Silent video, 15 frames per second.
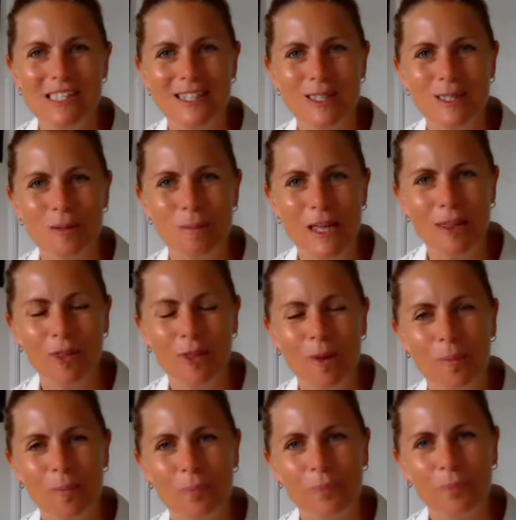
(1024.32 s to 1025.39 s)
Mr. Smith.
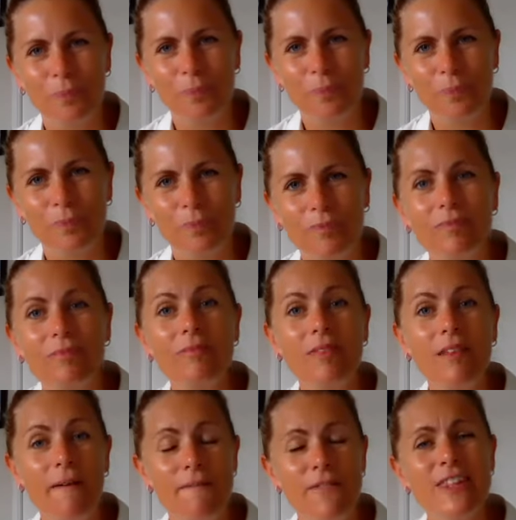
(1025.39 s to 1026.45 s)

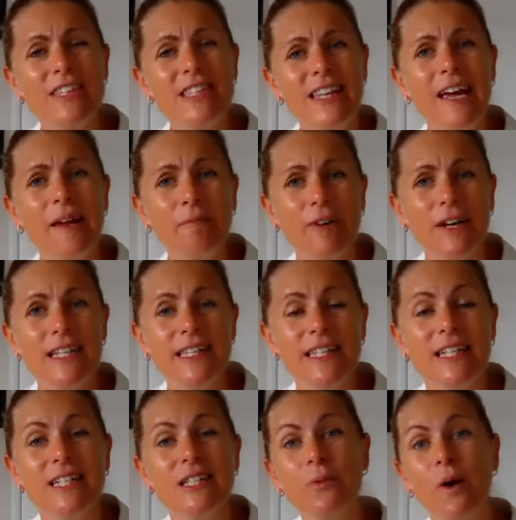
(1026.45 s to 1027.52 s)
For the same
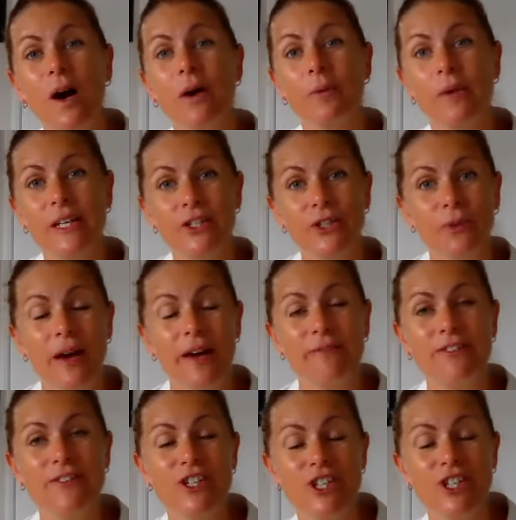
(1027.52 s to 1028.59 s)
reason, it's why we do our
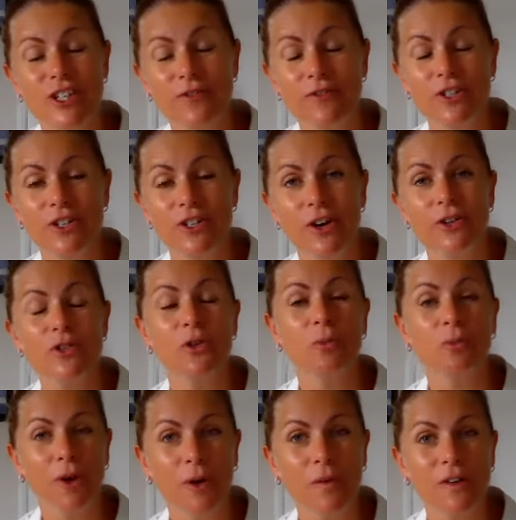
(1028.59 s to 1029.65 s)
shift notes or
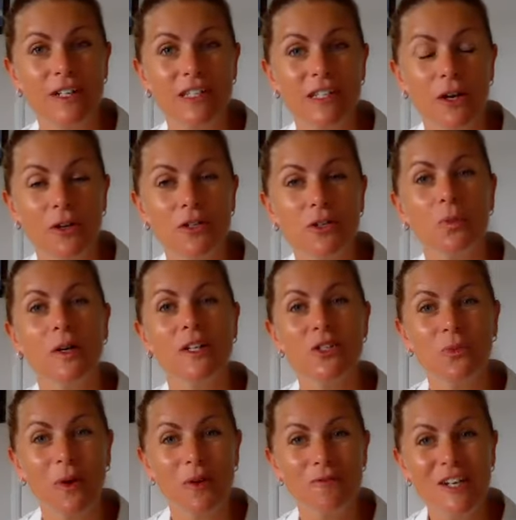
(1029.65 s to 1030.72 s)
progress notes
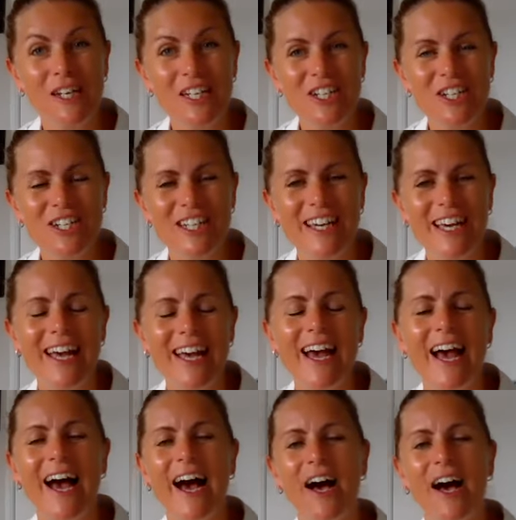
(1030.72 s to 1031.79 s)
once we're finished.
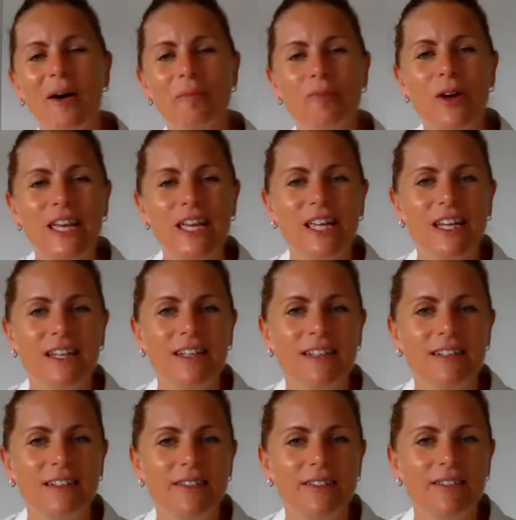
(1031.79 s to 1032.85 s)
We
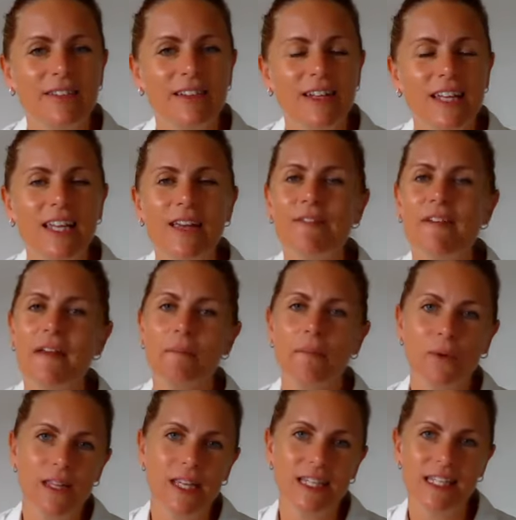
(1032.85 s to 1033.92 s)
can give him
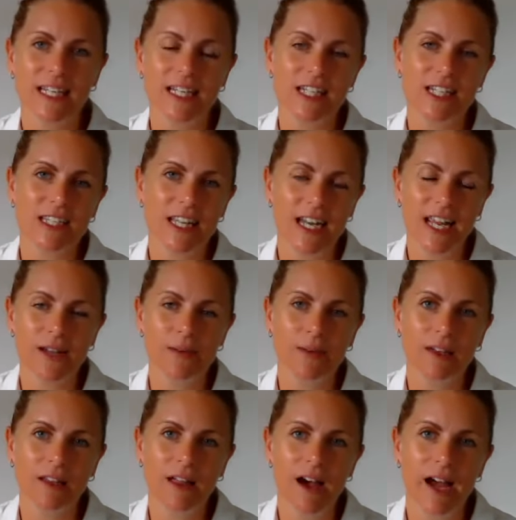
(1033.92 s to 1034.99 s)
all the attention that he
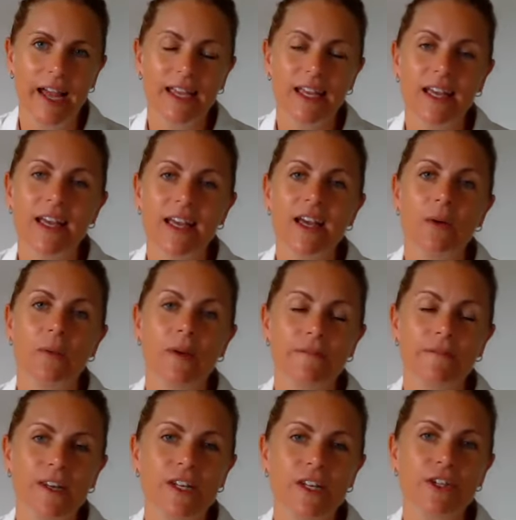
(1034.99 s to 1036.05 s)
would like. We
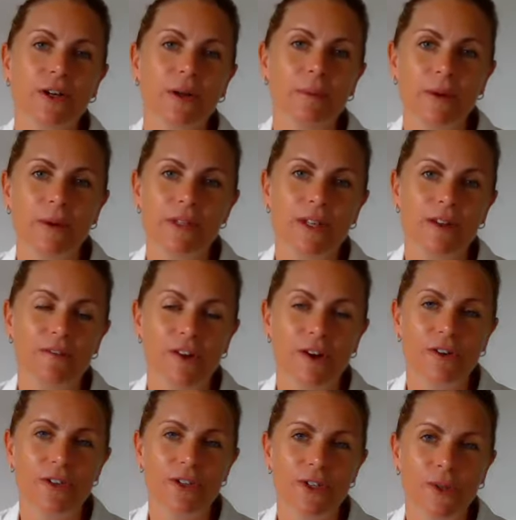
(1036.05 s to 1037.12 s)
finish on a positive
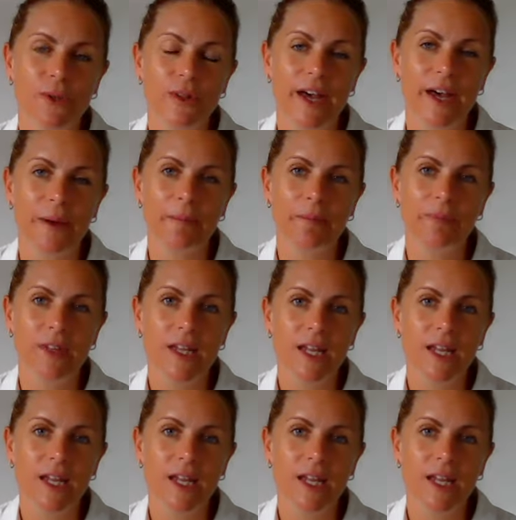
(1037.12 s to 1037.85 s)
note and do that.